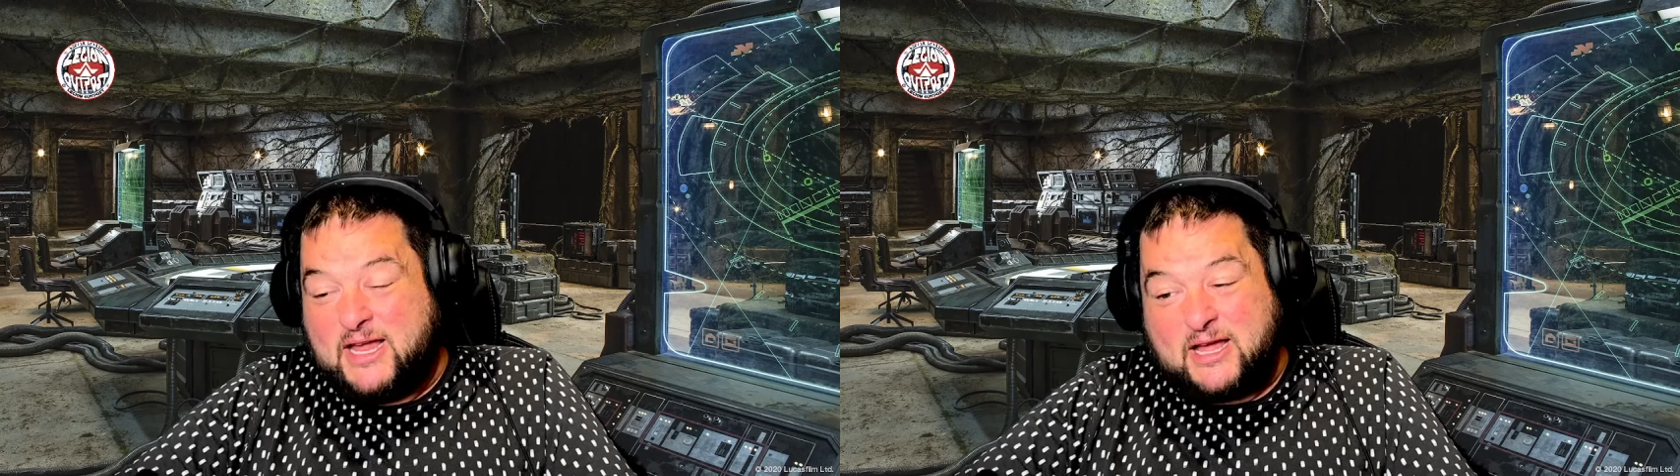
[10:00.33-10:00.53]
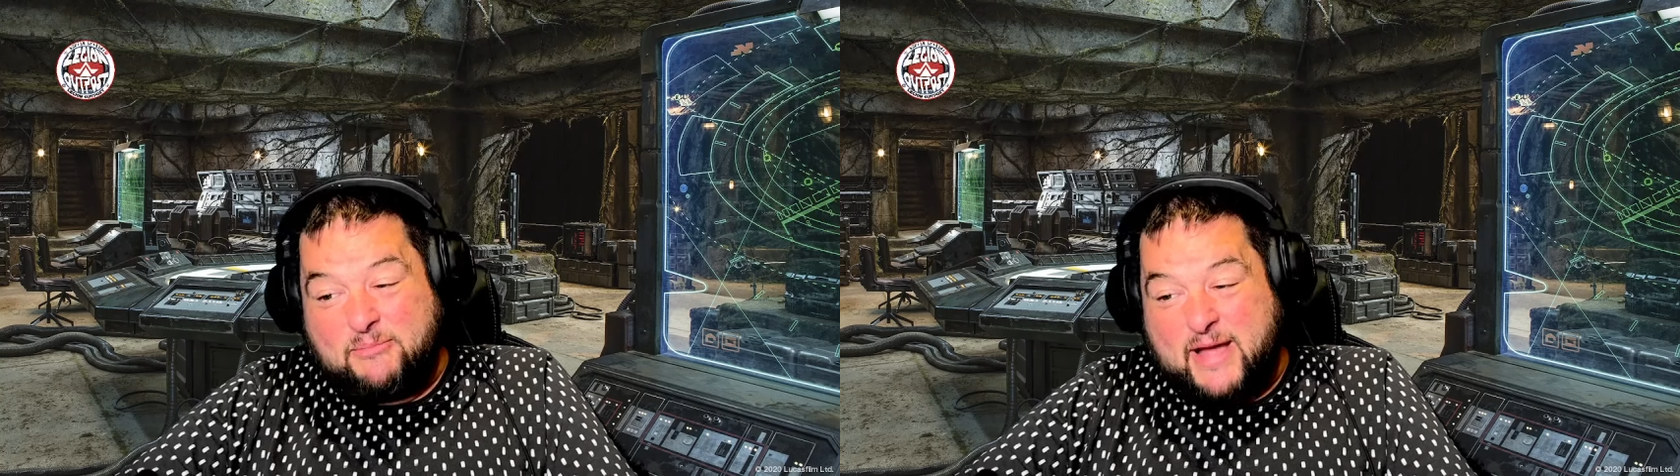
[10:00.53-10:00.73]

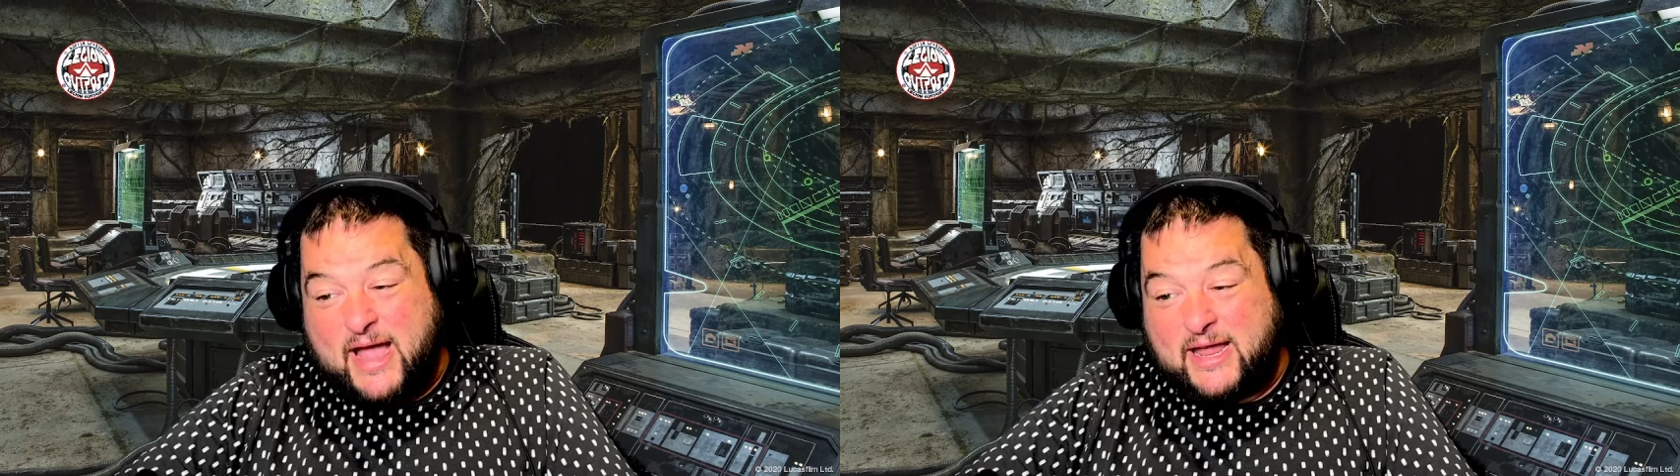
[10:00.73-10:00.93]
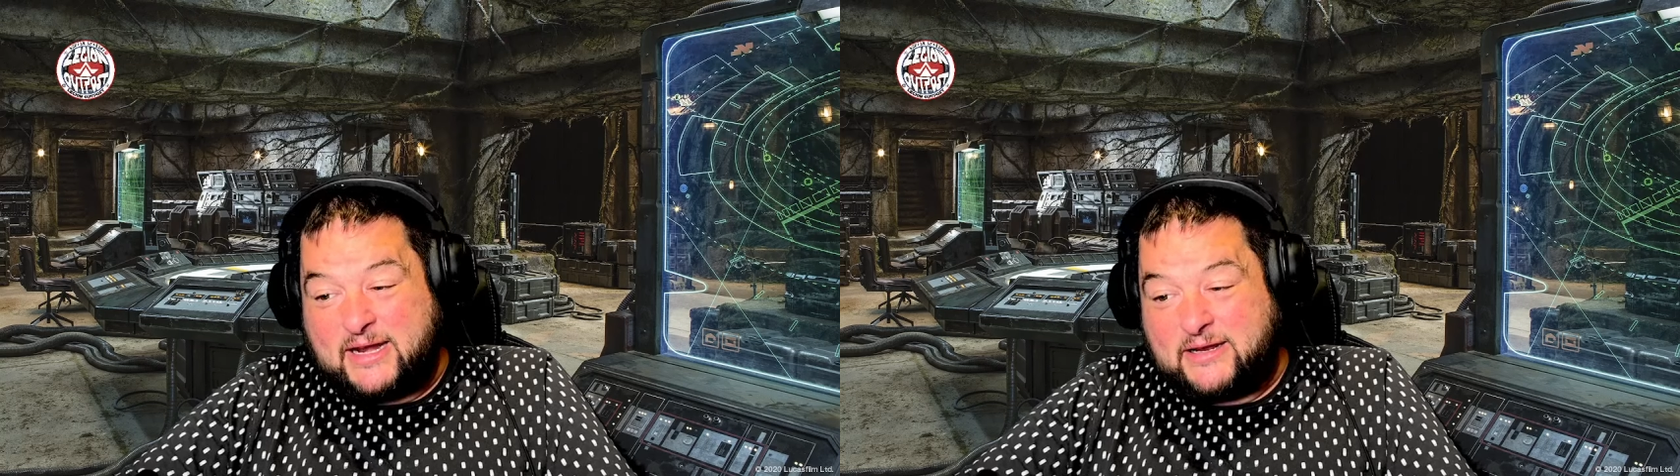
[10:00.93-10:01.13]
come
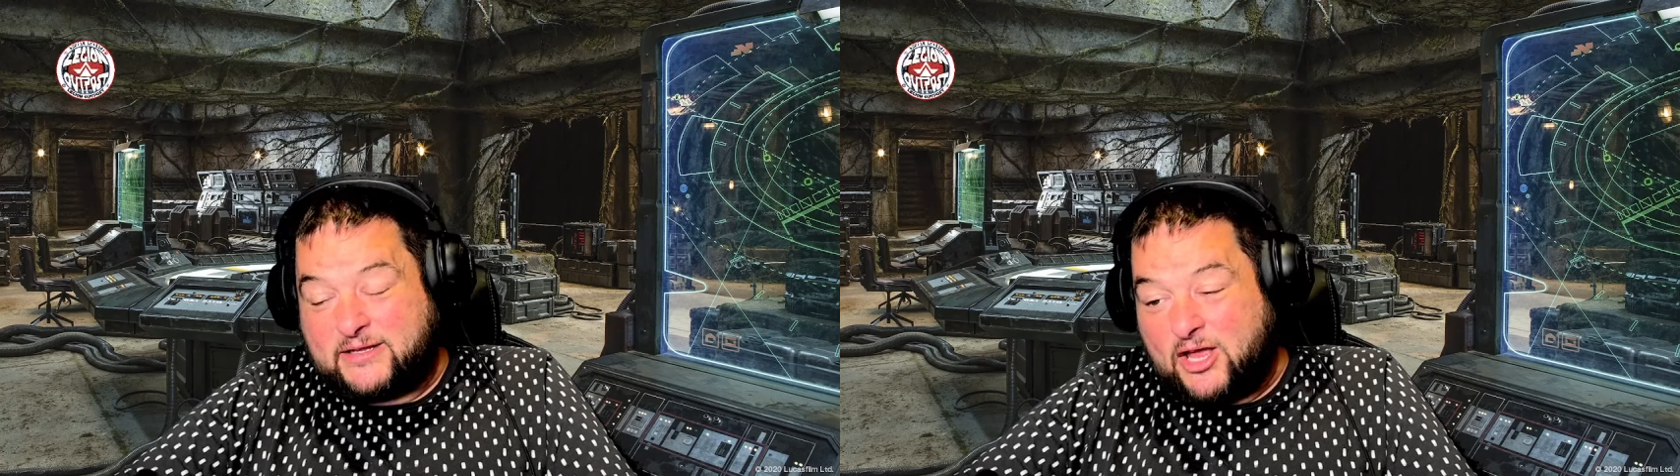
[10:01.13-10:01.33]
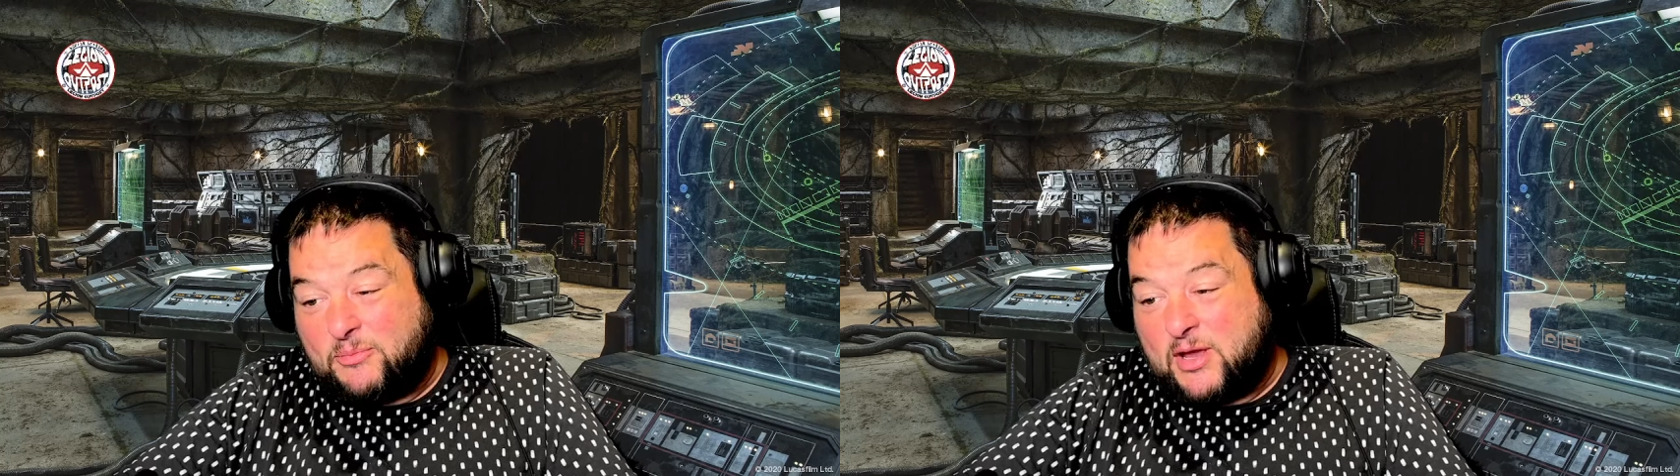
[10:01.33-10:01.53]
back, and it's
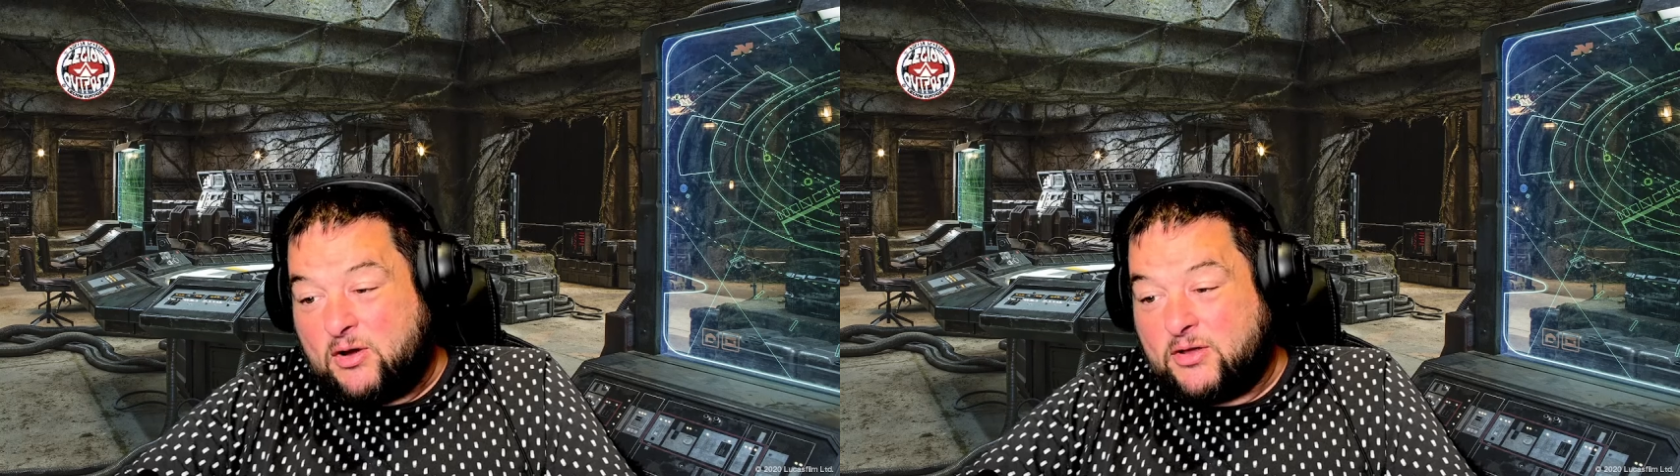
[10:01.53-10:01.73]
telling me, oh,